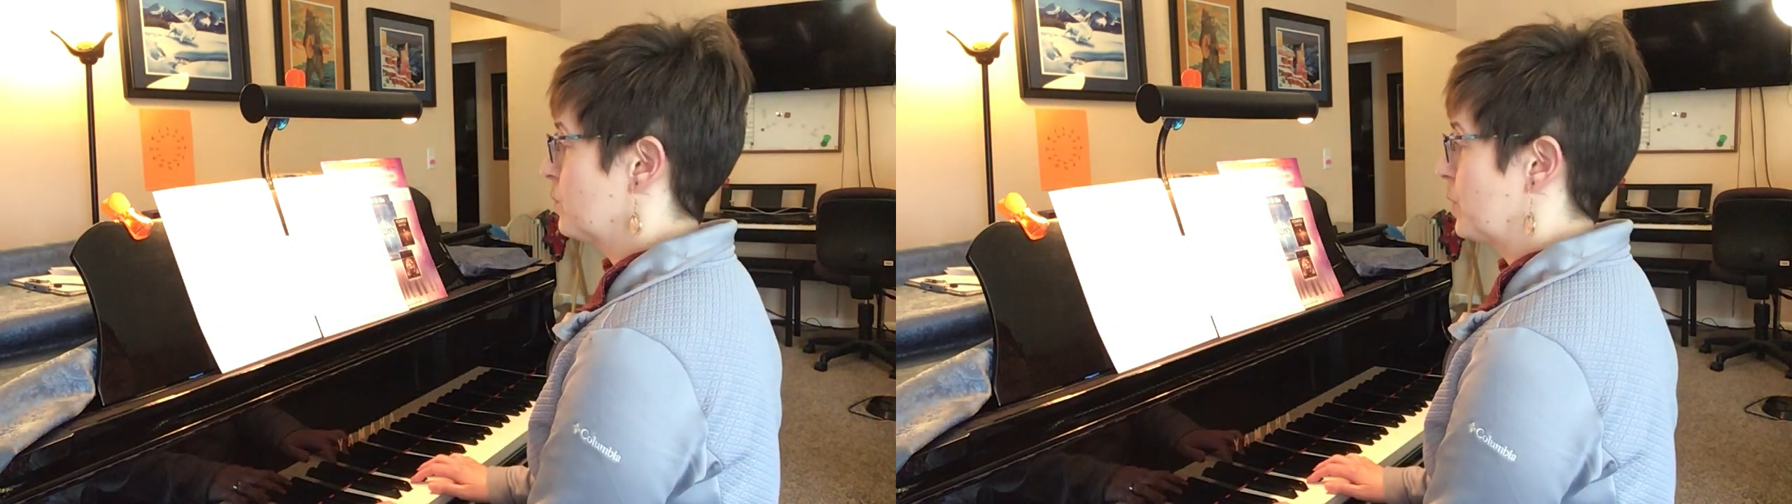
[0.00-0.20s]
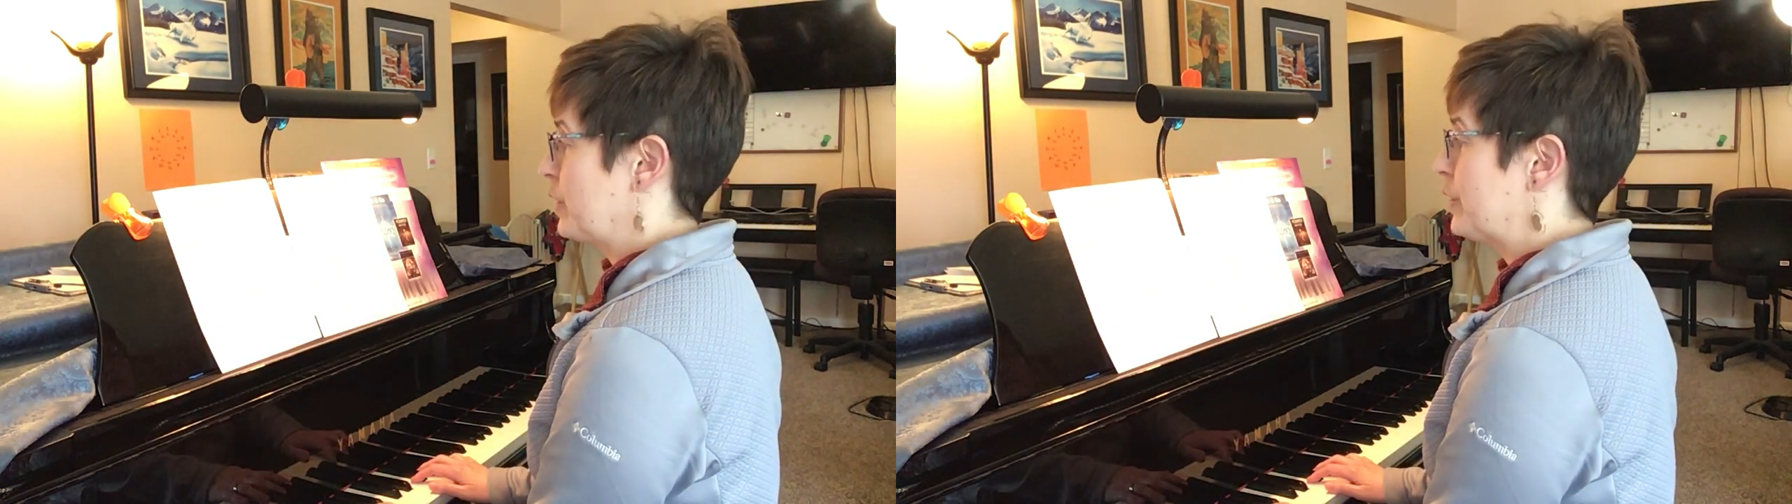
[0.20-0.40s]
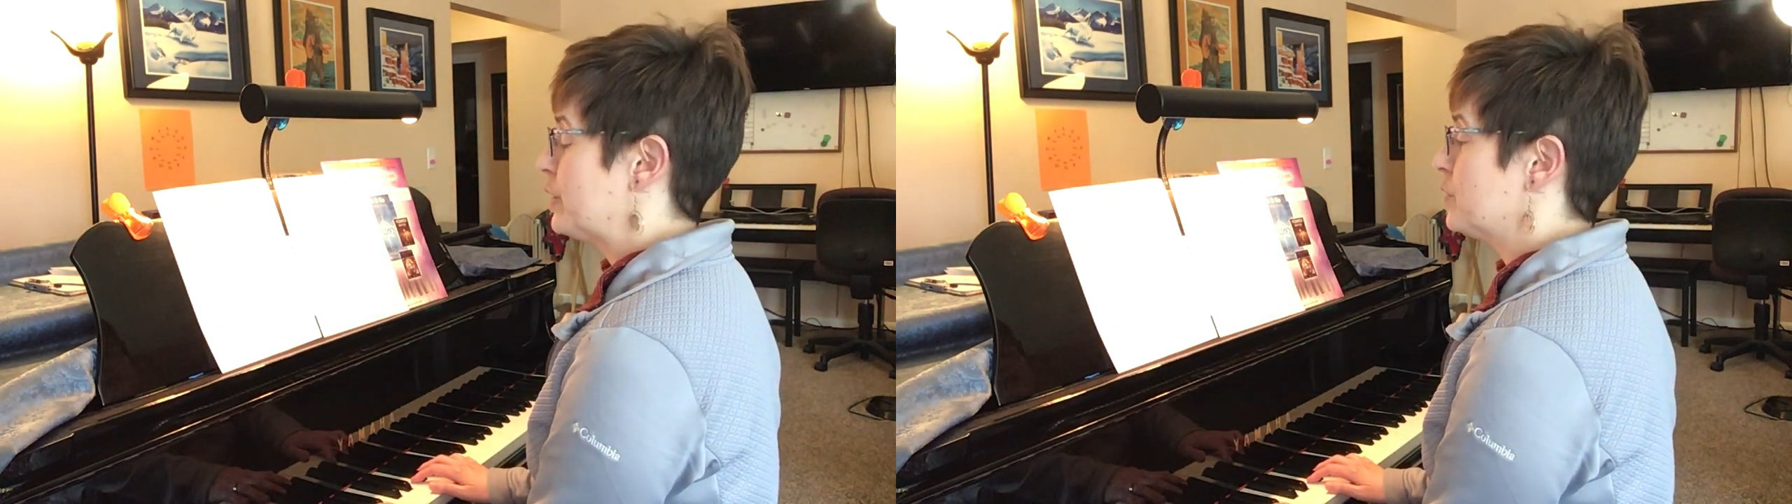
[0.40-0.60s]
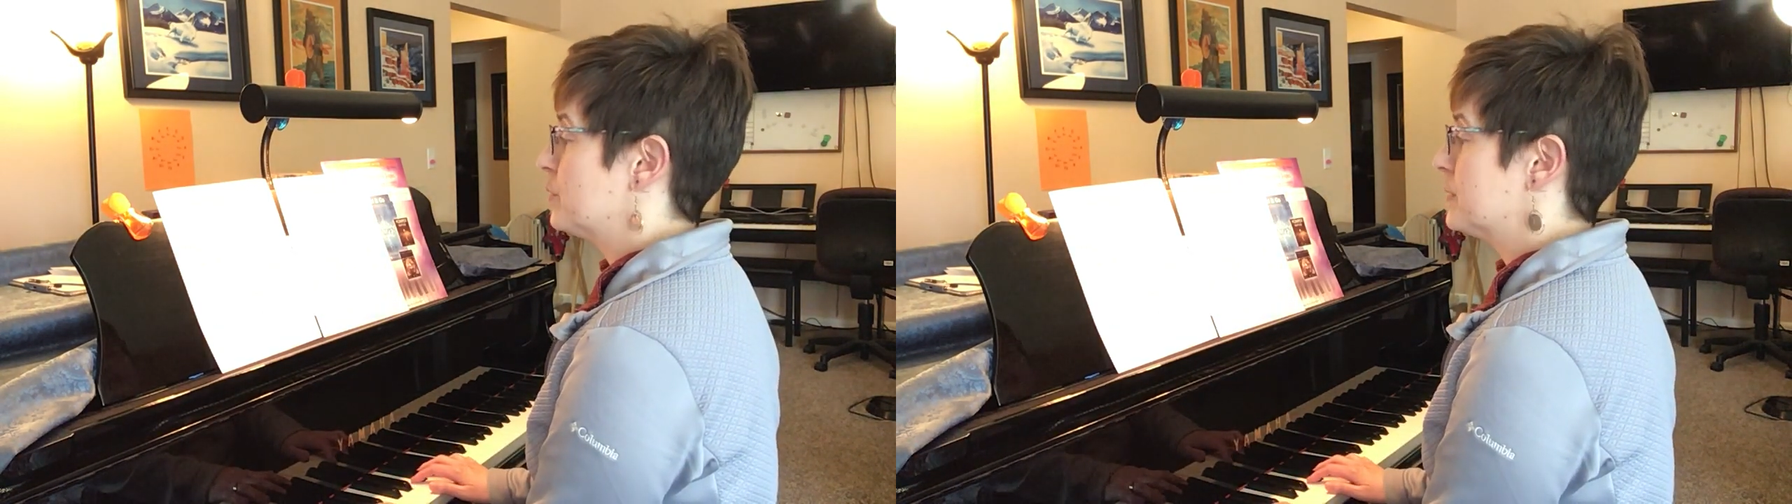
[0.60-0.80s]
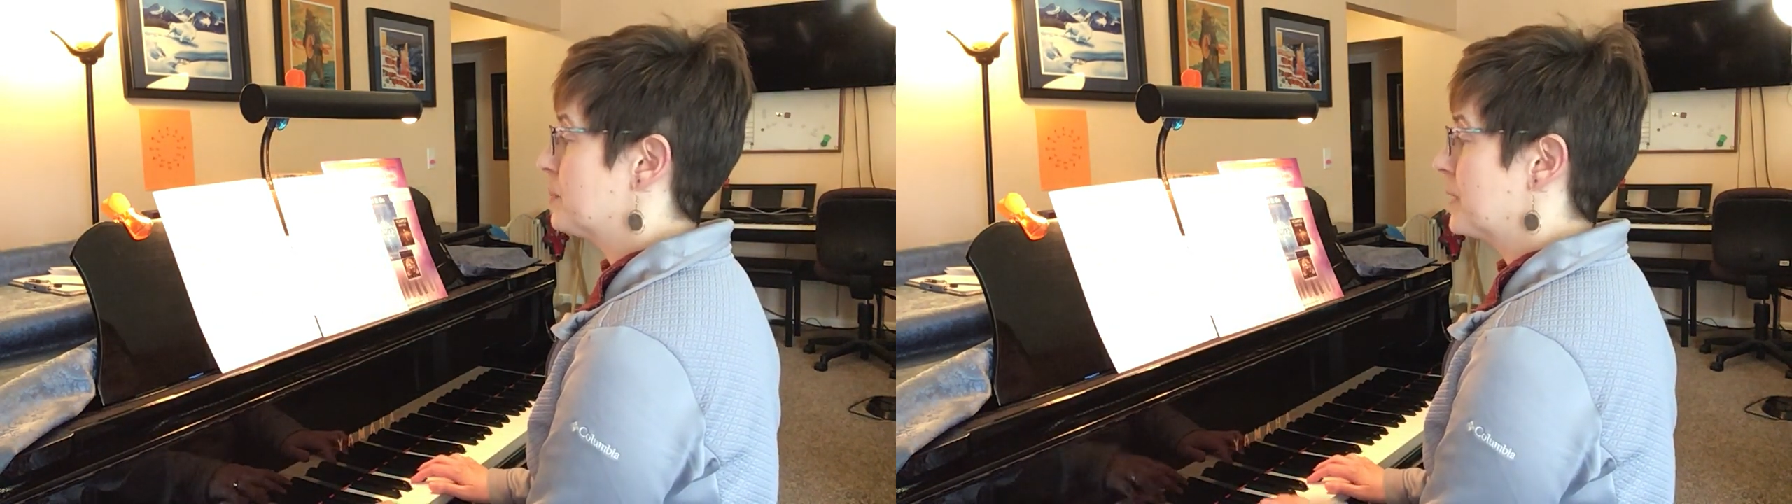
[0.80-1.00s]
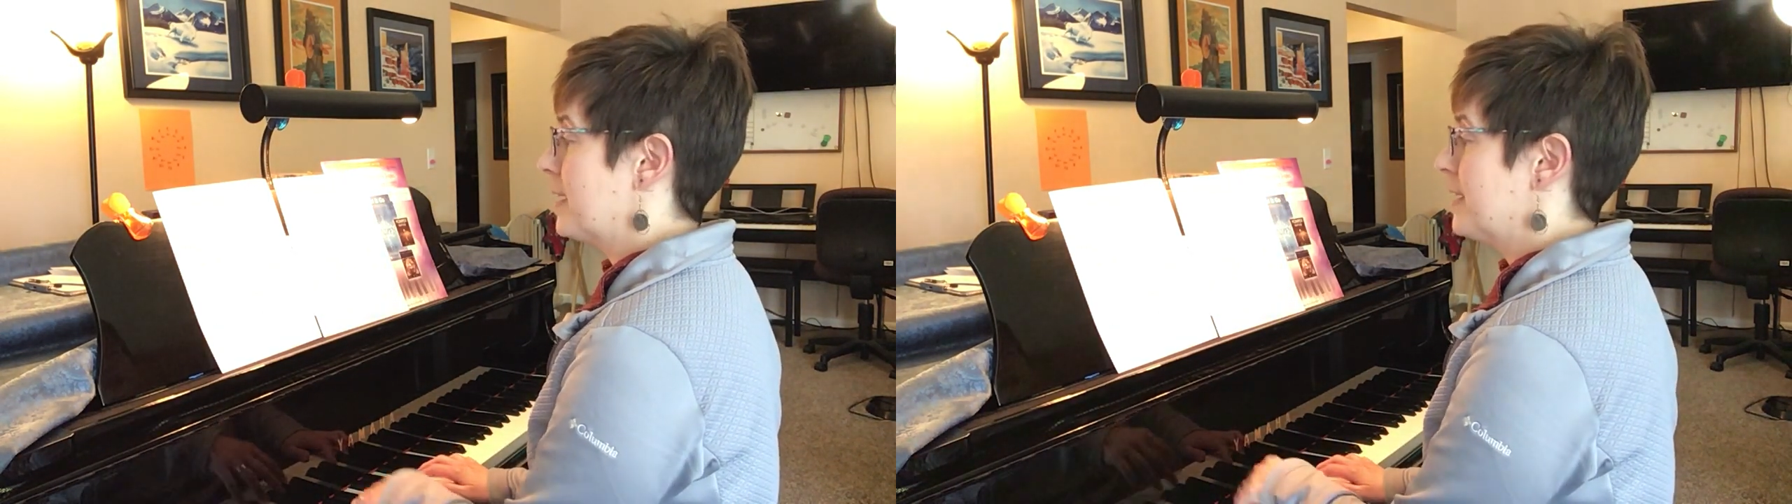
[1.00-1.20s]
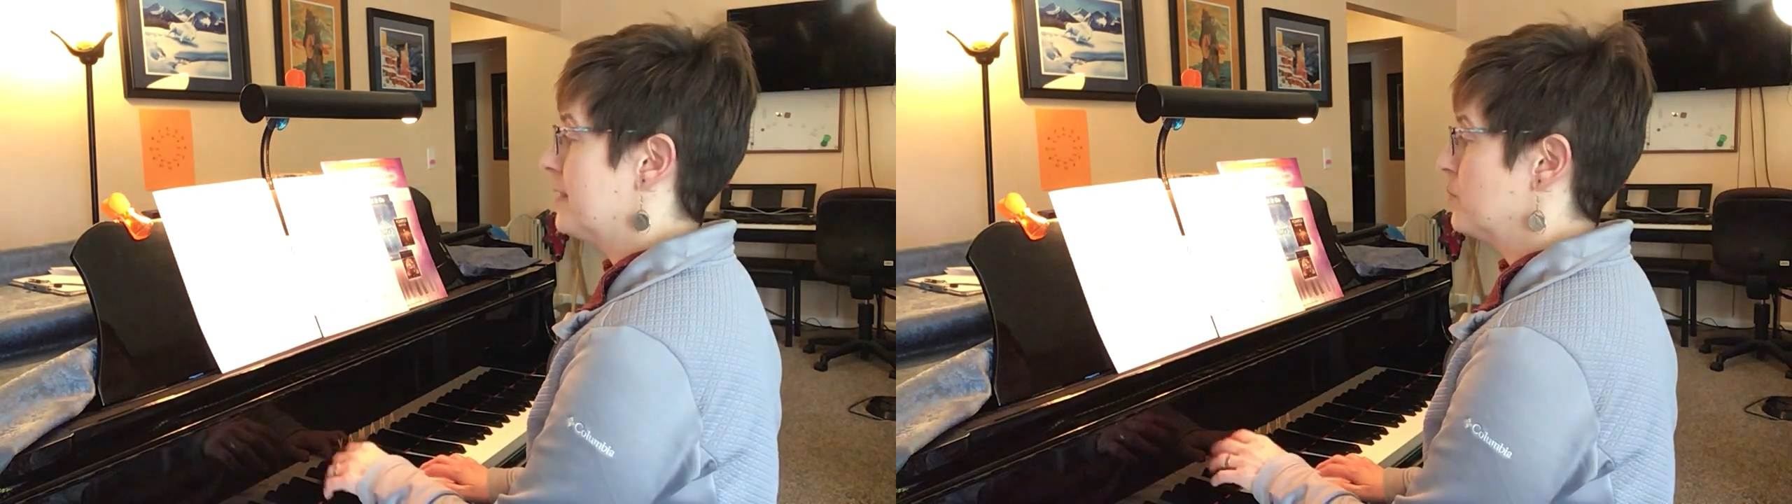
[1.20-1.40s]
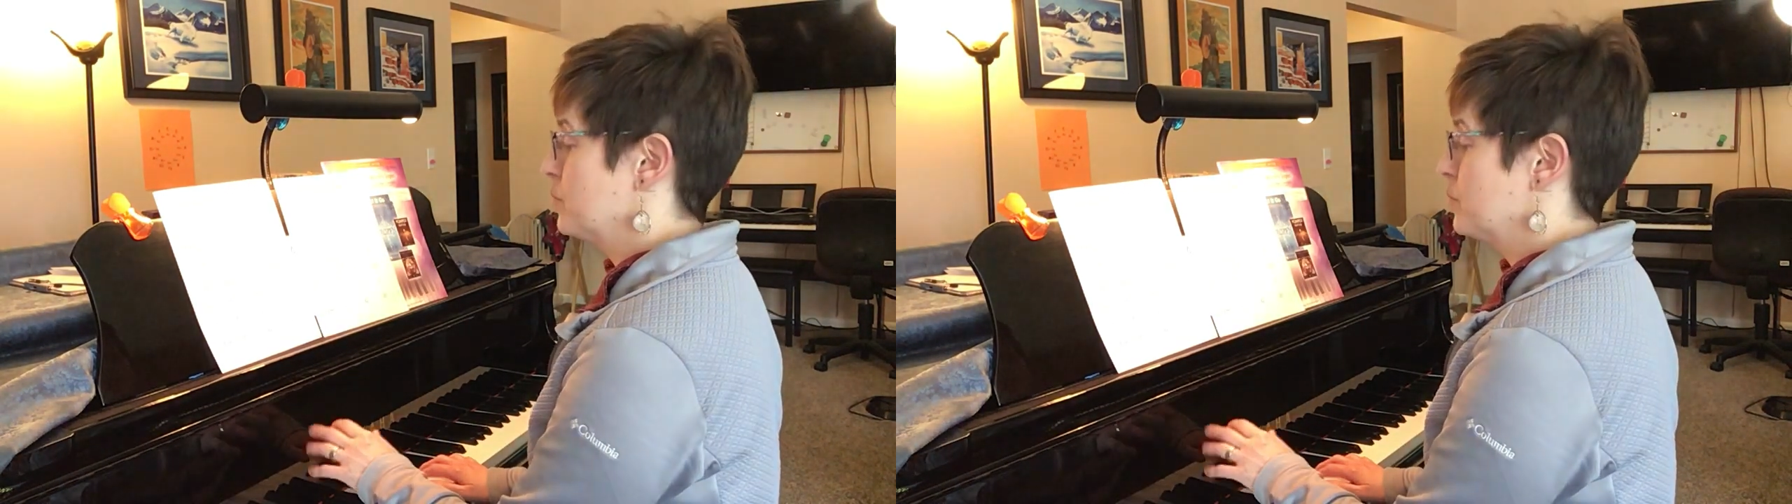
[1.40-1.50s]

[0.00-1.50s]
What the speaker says: what you could do is play the